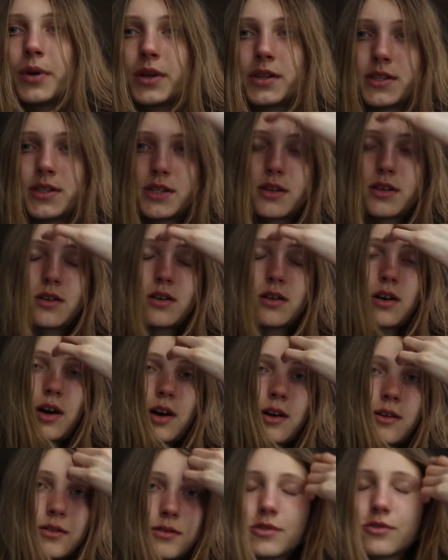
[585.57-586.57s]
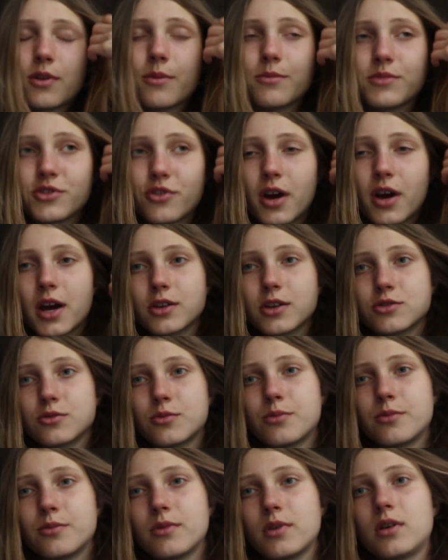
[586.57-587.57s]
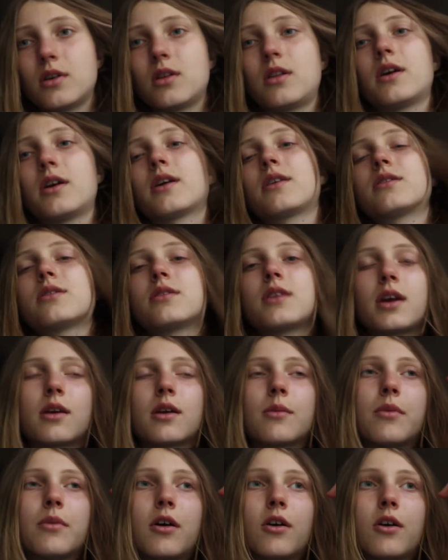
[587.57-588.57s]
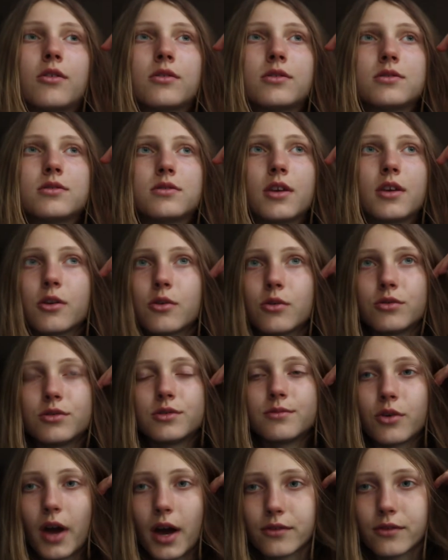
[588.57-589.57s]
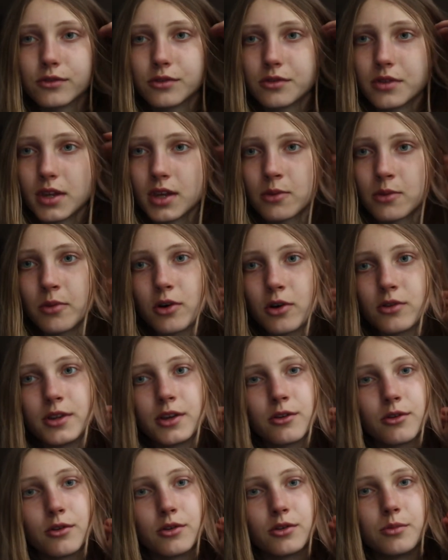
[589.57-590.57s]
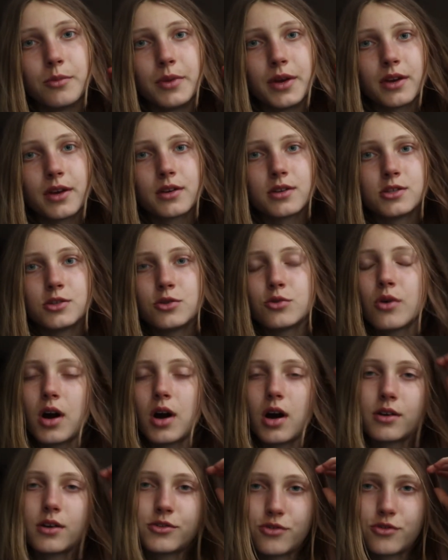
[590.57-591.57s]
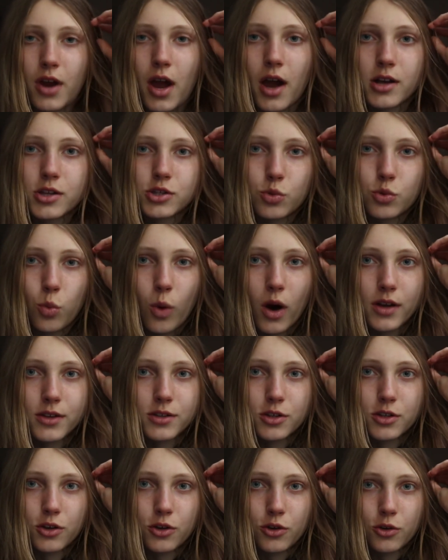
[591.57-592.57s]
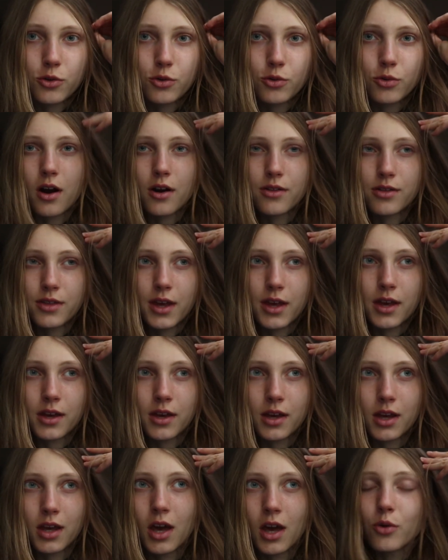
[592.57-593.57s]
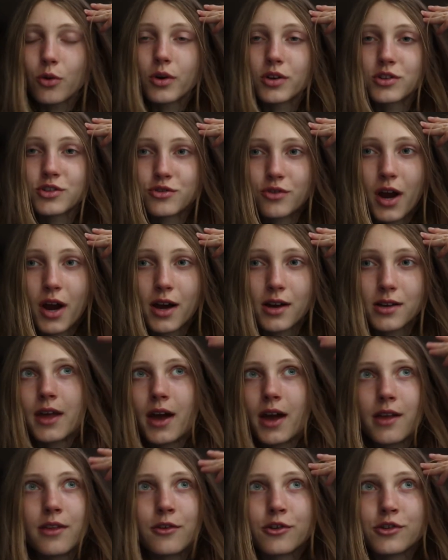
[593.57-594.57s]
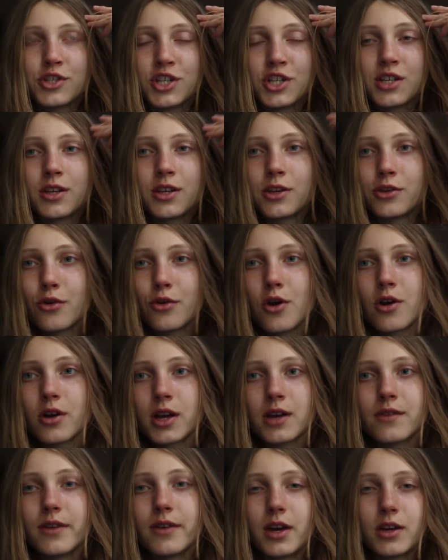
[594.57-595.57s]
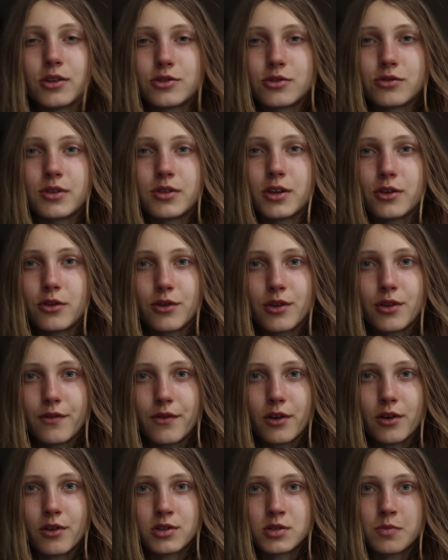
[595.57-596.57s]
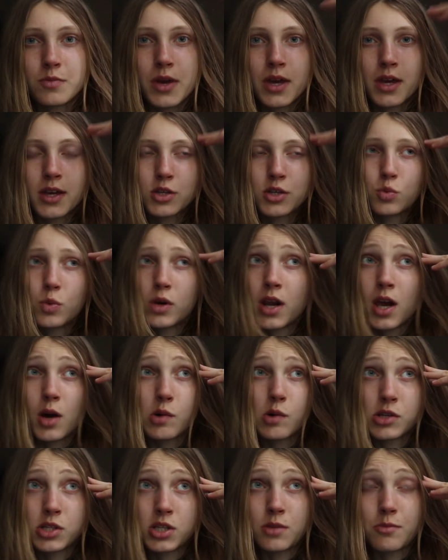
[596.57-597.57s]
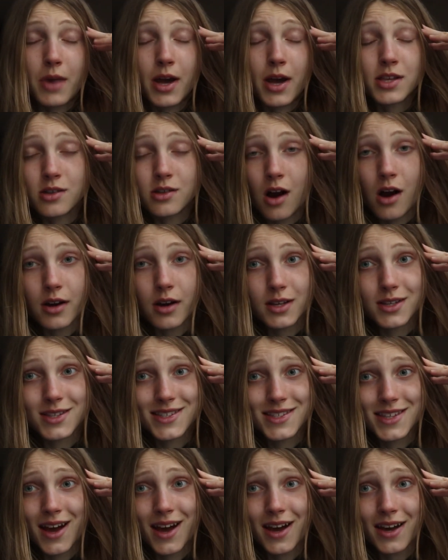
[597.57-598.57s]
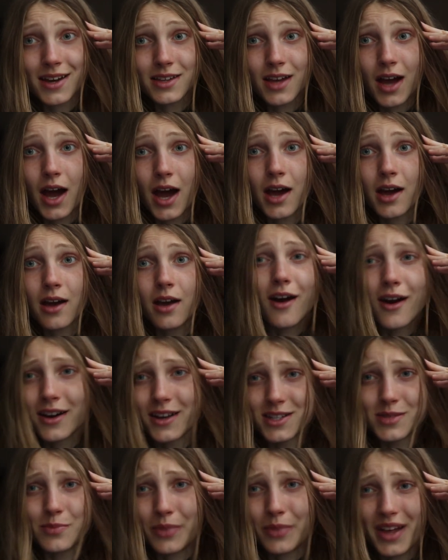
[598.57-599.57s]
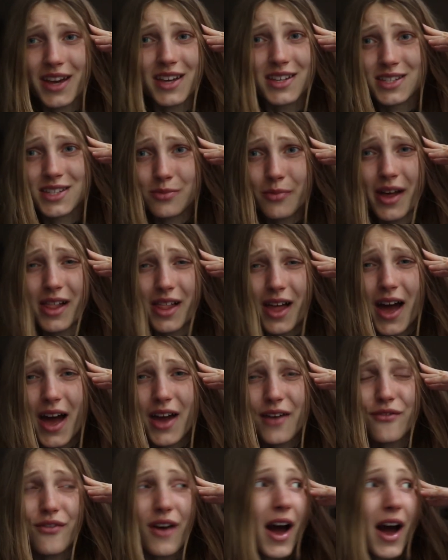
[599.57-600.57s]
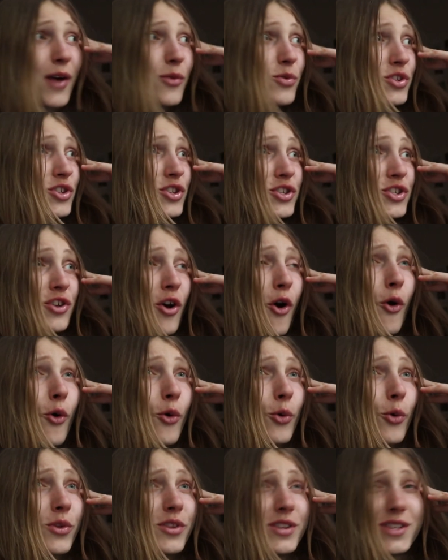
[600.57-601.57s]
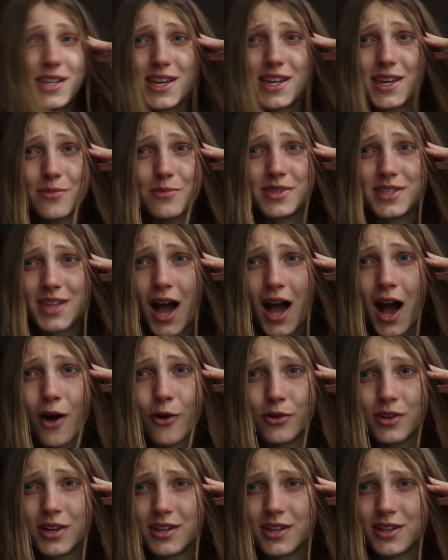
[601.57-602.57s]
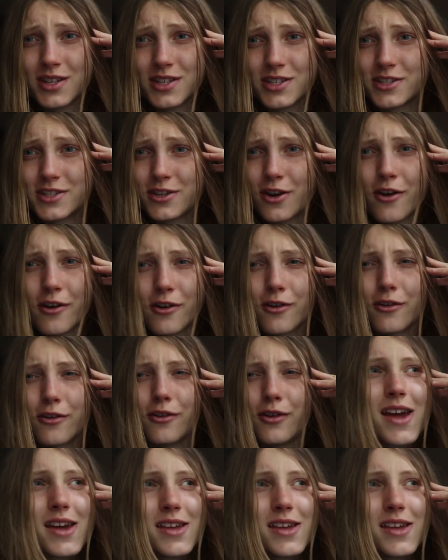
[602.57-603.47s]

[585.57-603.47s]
But I'm trying to think about the good. You have to think about the good because you attract what you are thinking. You attract the energy that you are giving to the universe. Because when I was in my darkest side, darkest place in my life, I was so deep down in this circle,